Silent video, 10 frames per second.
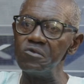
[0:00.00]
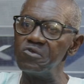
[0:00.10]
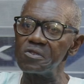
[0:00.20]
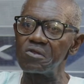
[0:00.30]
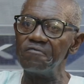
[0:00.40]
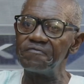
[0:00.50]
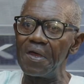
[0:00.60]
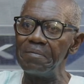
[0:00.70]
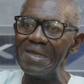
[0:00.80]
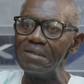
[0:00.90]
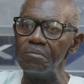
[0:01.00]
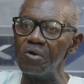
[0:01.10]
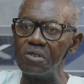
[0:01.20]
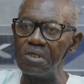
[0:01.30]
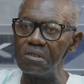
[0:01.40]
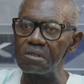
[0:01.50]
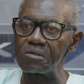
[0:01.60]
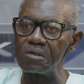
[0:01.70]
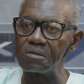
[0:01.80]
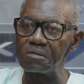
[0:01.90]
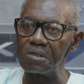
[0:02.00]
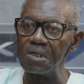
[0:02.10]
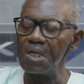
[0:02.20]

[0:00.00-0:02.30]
just confirm anybody in this country.